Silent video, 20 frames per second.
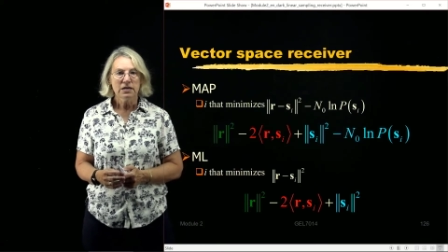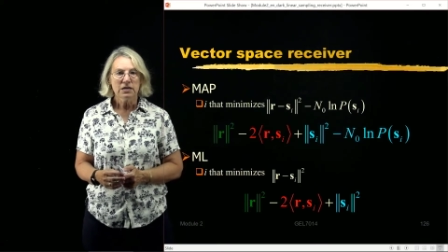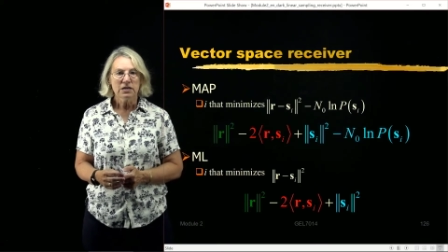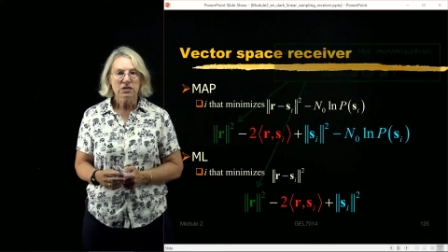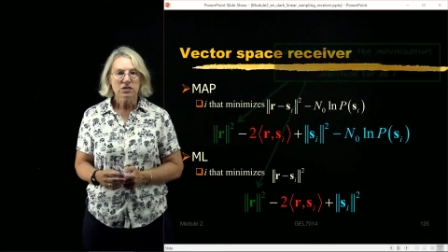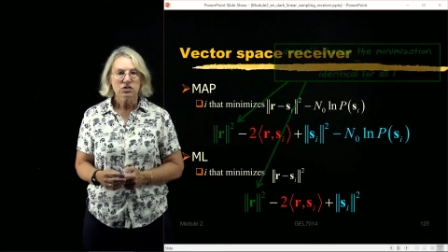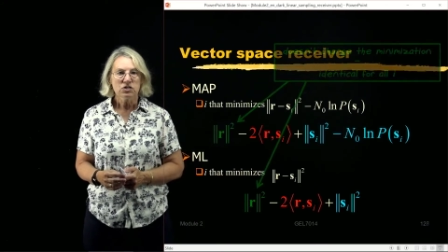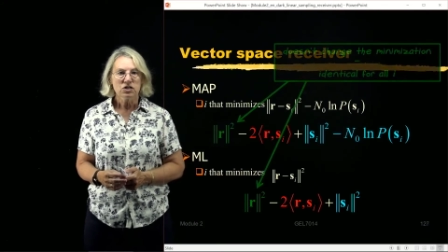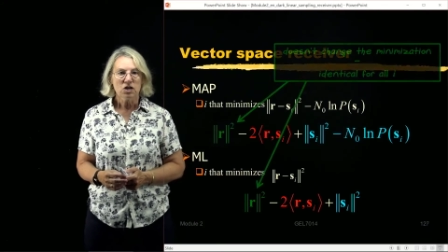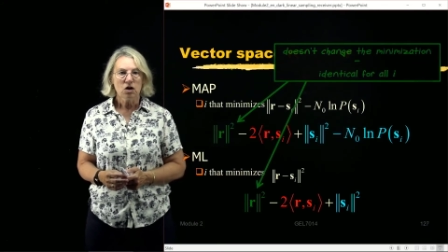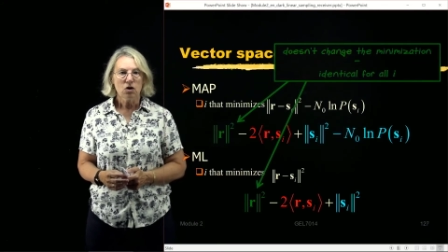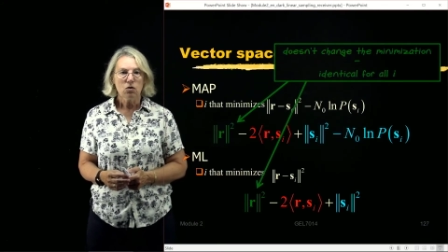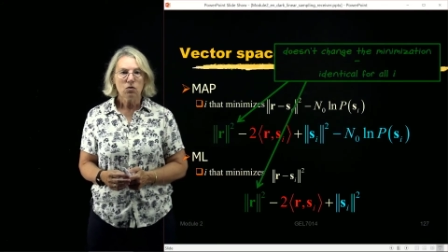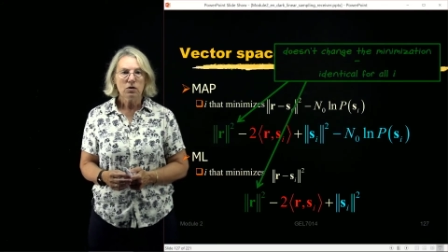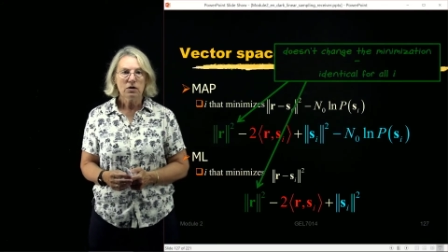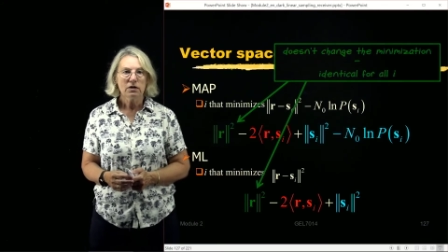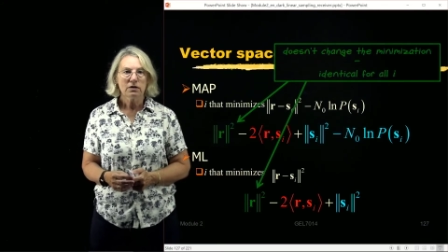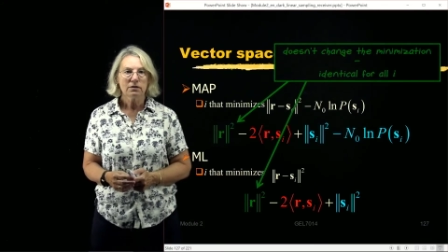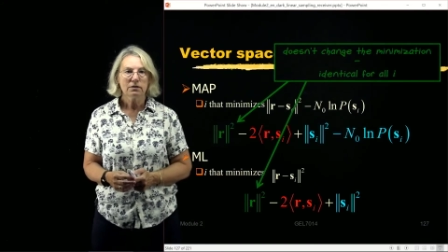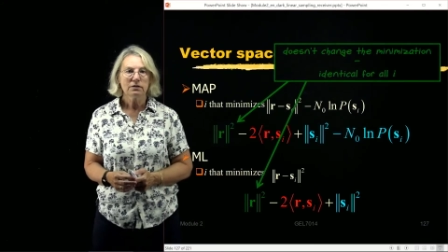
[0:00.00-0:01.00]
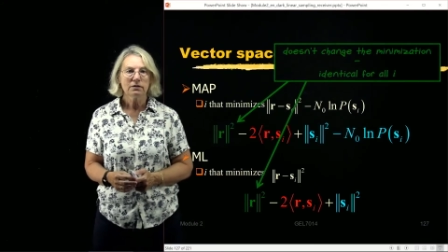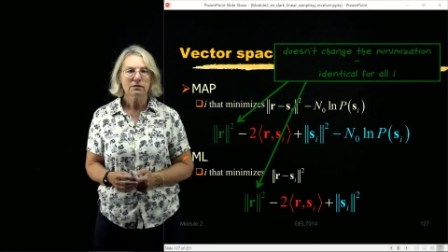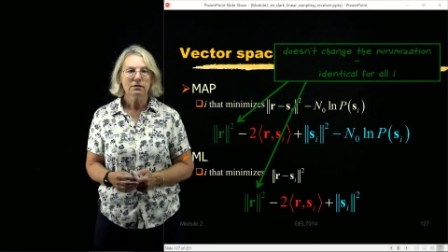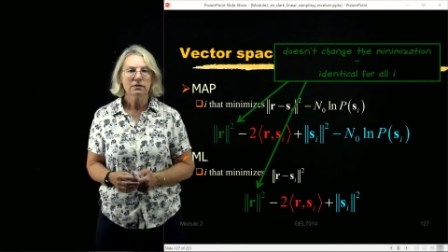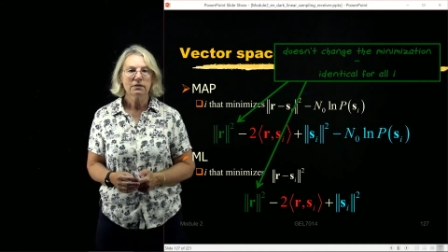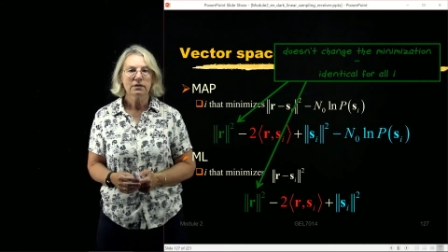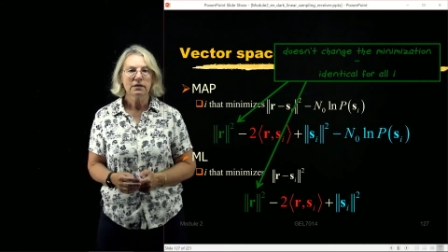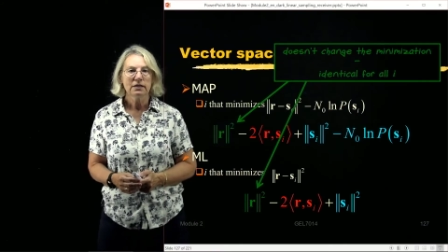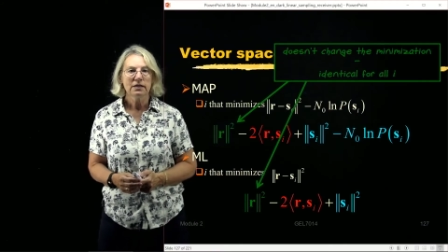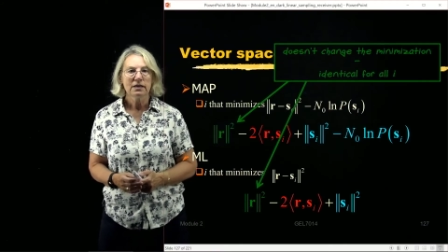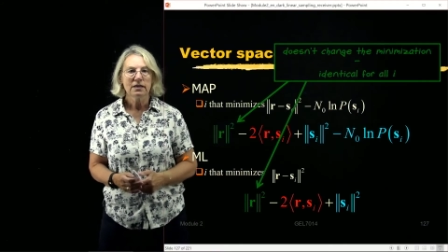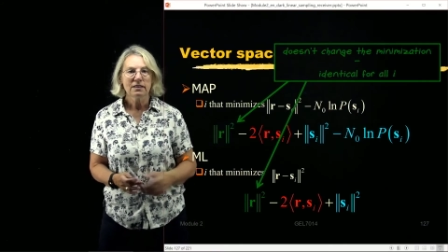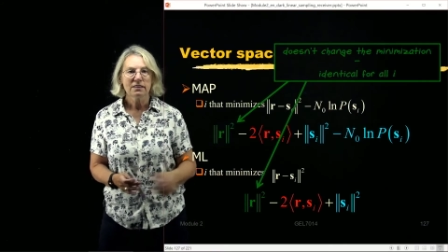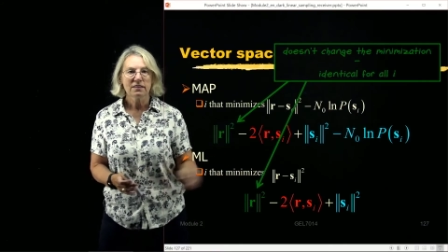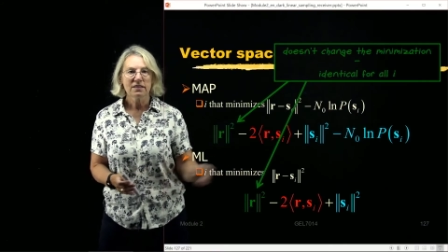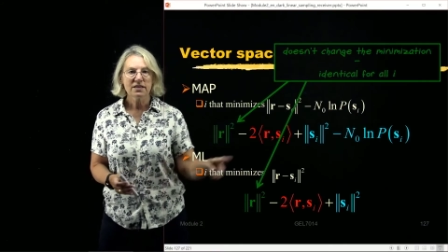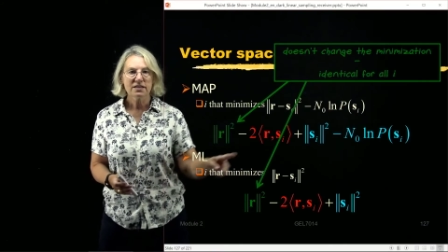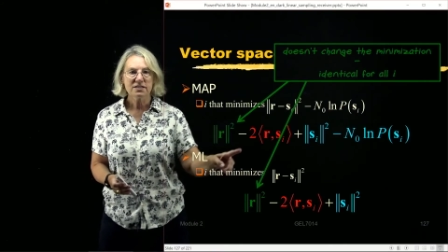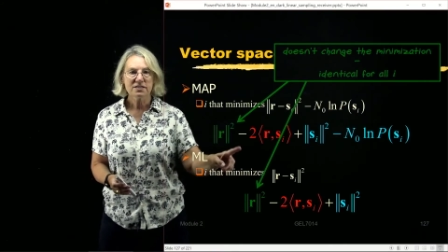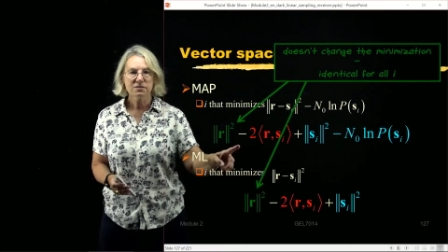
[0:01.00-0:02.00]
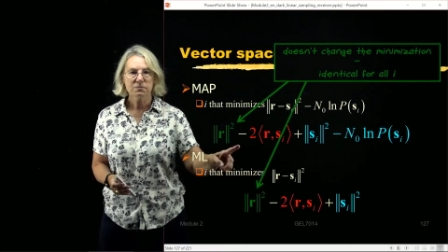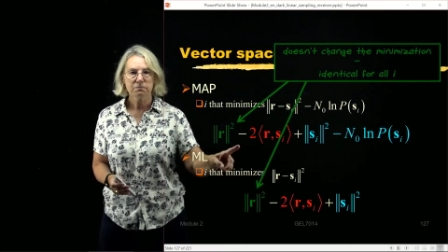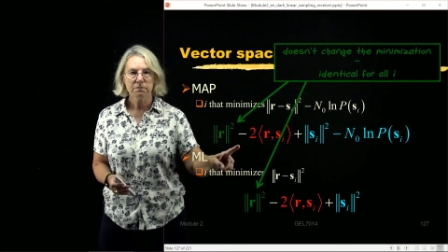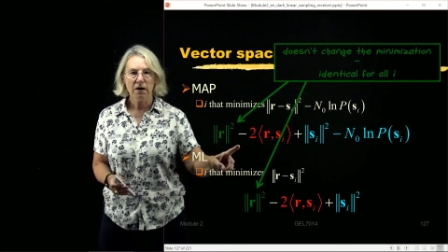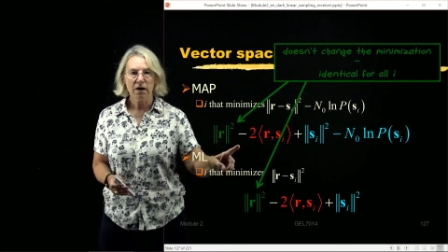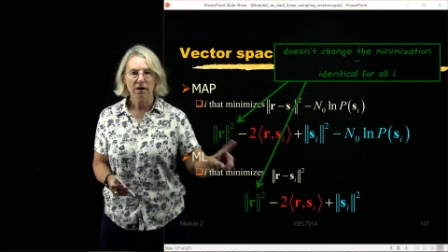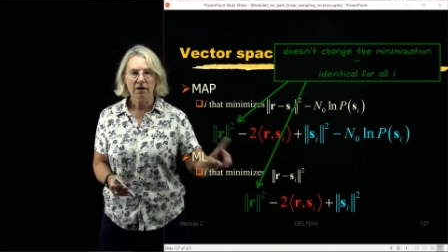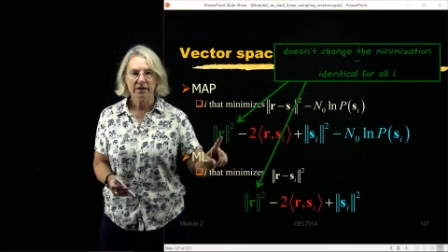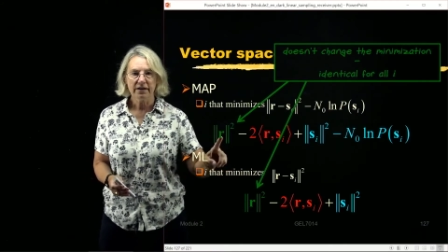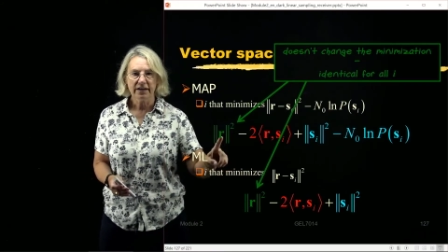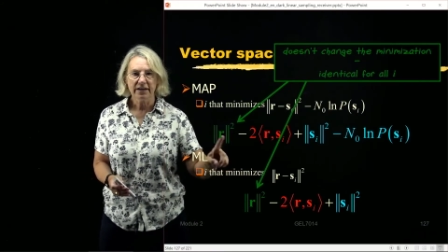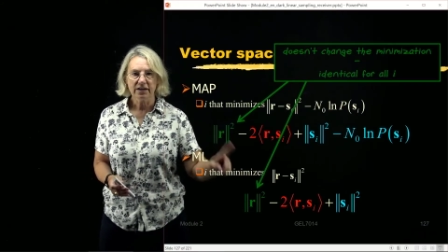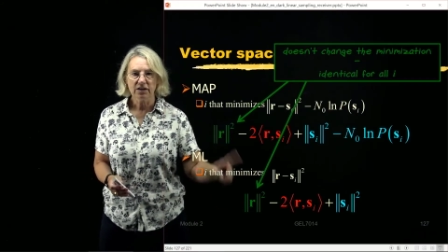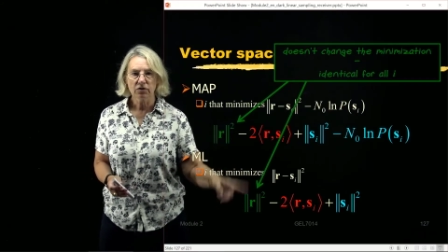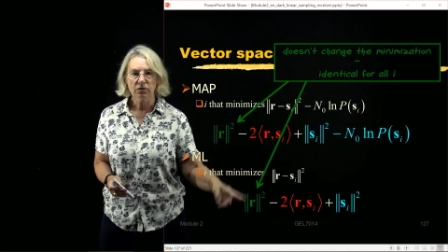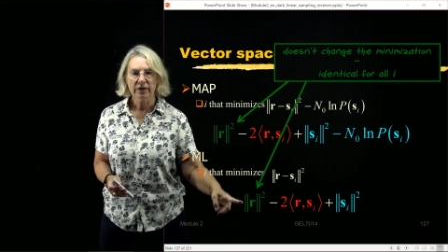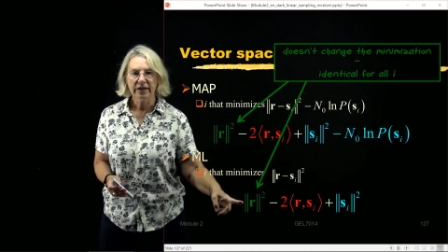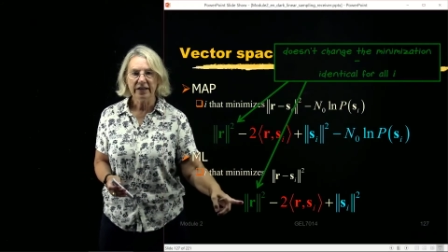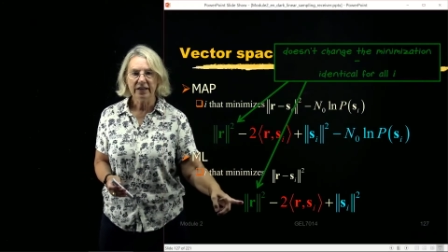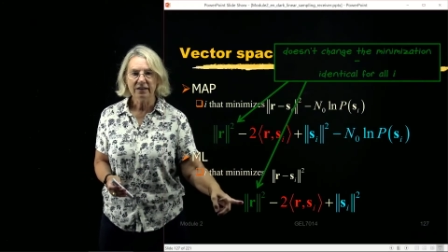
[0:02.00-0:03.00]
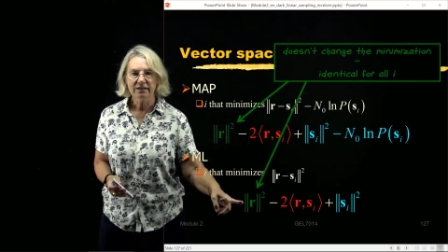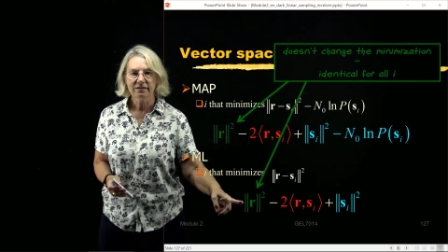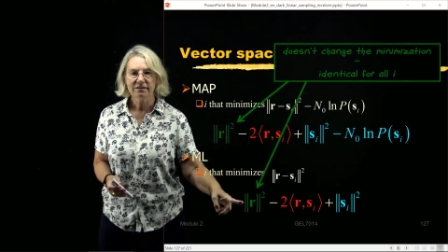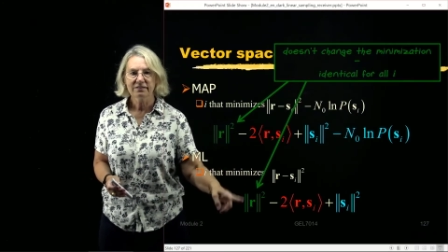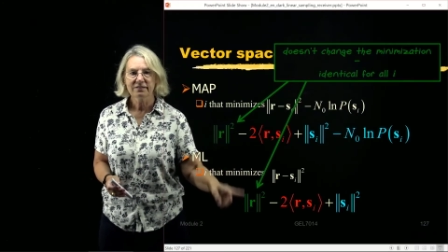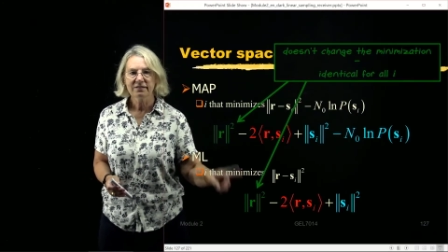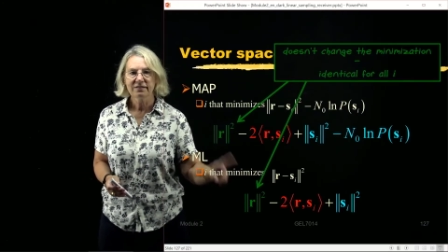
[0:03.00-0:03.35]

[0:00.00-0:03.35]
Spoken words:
So this part in green